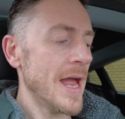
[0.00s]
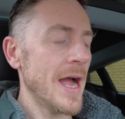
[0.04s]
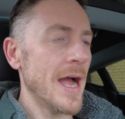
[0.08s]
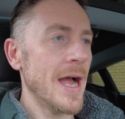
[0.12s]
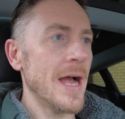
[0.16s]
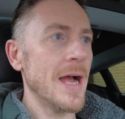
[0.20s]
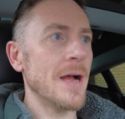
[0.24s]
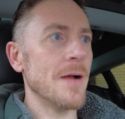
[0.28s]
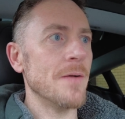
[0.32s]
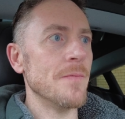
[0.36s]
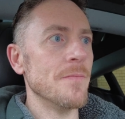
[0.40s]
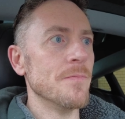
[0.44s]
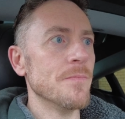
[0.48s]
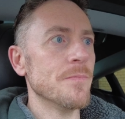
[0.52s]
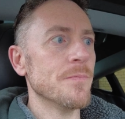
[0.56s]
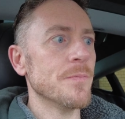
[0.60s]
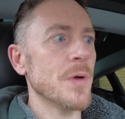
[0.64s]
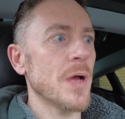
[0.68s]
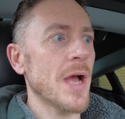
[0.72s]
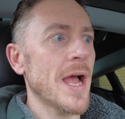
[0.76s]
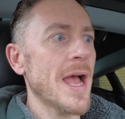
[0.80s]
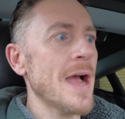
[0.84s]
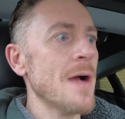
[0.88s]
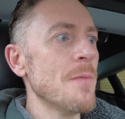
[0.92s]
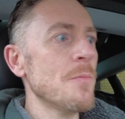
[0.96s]
Um,
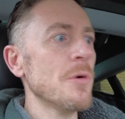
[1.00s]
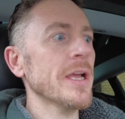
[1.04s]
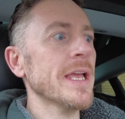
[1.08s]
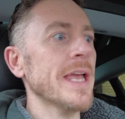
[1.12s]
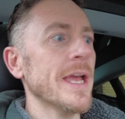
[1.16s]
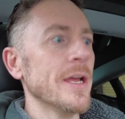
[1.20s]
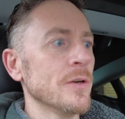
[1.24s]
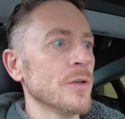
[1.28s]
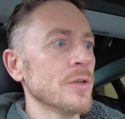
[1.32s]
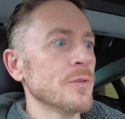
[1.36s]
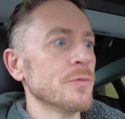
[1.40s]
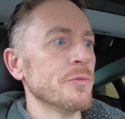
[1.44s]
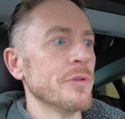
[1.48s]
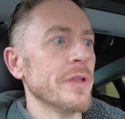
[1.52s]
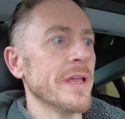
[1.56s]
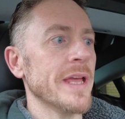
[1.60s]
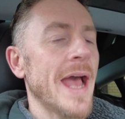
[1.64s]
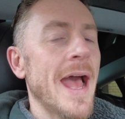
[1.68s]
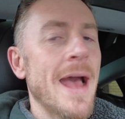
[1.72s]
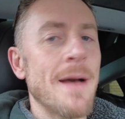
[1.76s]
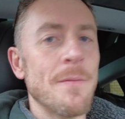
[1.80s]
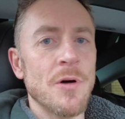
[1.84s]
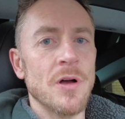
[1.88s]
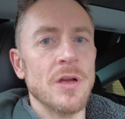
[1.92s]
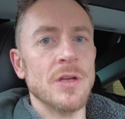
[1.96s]
but how am I getting on with it?
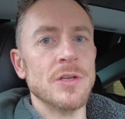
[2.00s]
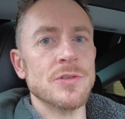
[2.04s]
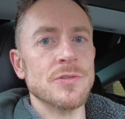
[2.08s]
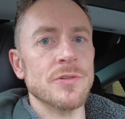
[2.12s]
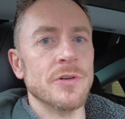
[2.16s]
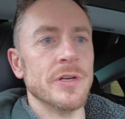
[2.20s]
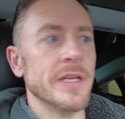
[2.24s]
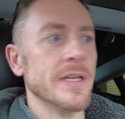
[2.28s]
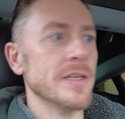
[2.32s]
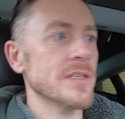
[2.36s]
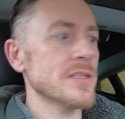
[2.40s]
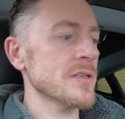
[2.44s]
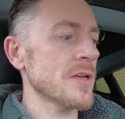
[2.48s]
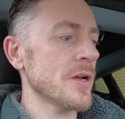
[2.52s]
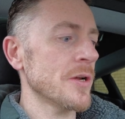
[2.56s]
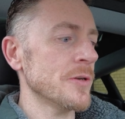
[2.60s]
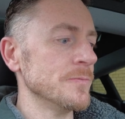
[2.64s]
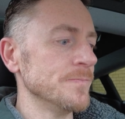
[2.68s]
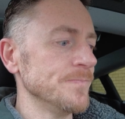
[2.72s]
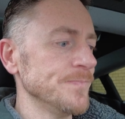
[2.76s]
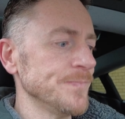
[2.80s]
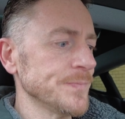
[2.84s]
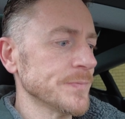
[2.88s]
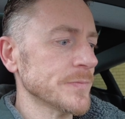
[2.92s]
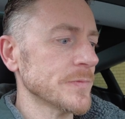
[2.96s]
Am I enjoying it? So
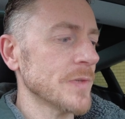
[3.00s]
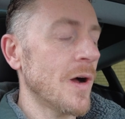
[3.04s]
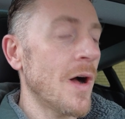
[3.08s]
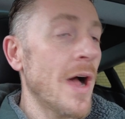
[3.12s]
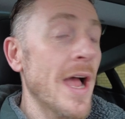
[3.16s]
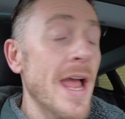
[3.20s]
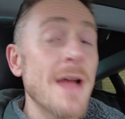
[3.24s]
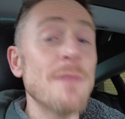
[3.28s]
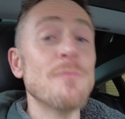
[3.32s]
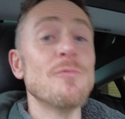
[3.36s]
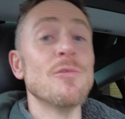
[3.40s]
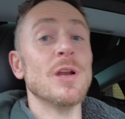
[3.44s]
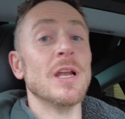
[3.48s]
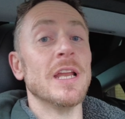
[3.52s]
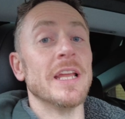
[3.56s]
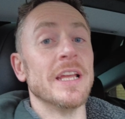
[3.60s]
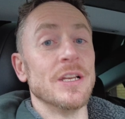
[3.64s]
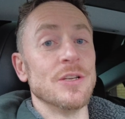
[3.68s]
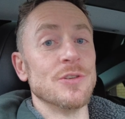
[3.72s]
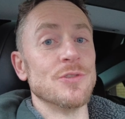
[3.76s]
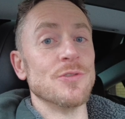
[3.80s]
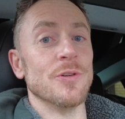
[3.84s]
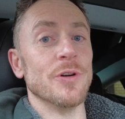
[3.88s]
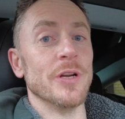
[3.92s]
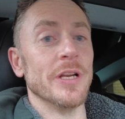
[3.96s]
I am really
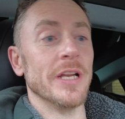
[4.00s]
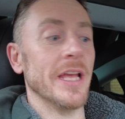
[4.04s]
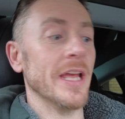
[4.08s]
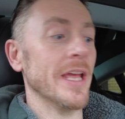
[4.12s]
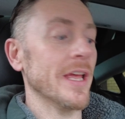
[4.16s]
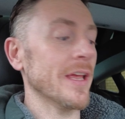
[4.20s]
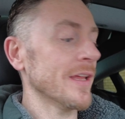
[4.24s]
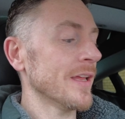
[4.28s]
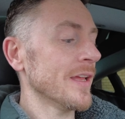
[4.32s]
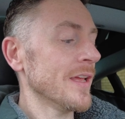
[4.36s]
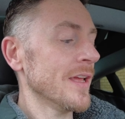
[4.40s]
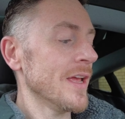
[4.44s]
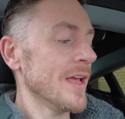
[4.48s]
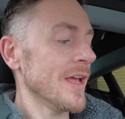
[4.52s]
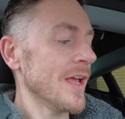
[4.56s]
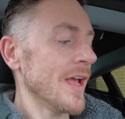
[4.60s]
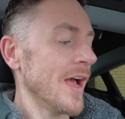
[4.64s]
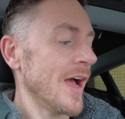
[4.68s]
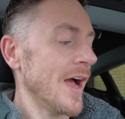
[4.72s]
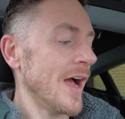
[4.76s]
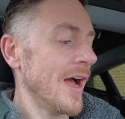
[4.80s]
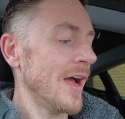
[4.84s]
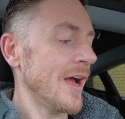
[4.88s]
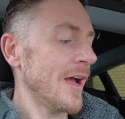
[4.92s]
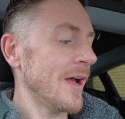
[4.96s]
enjoying it.
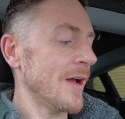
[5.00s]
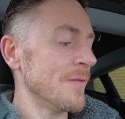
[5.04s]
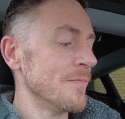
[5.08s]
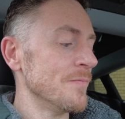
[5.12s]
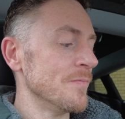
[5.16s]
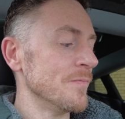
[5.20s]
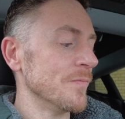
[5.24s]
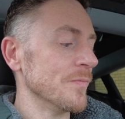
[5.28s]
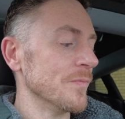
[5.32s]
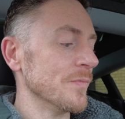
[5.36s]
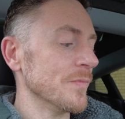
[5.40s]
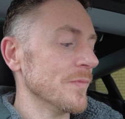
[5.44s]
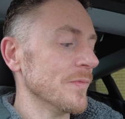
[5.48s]
Um,